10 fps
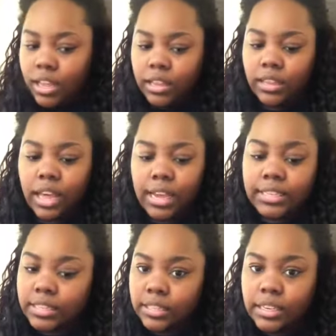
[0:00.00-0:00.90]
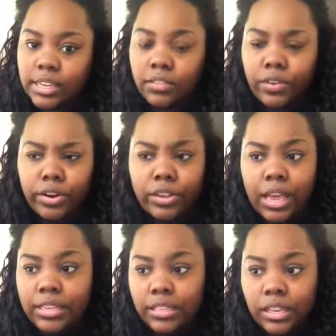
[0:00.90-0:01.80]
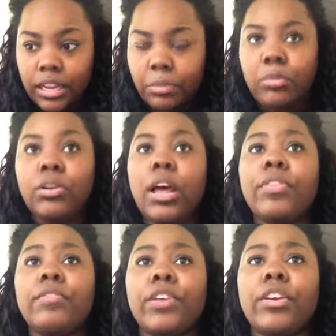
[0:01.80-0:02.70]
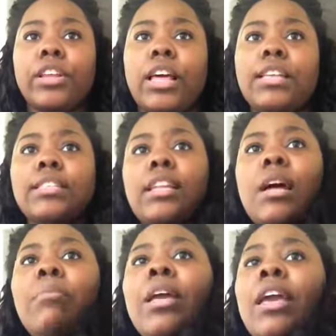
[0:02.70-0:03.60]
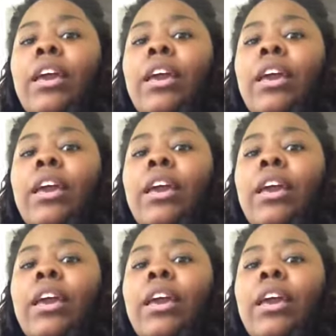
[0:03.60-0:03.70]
lastly, the very last step, well, not the very last step,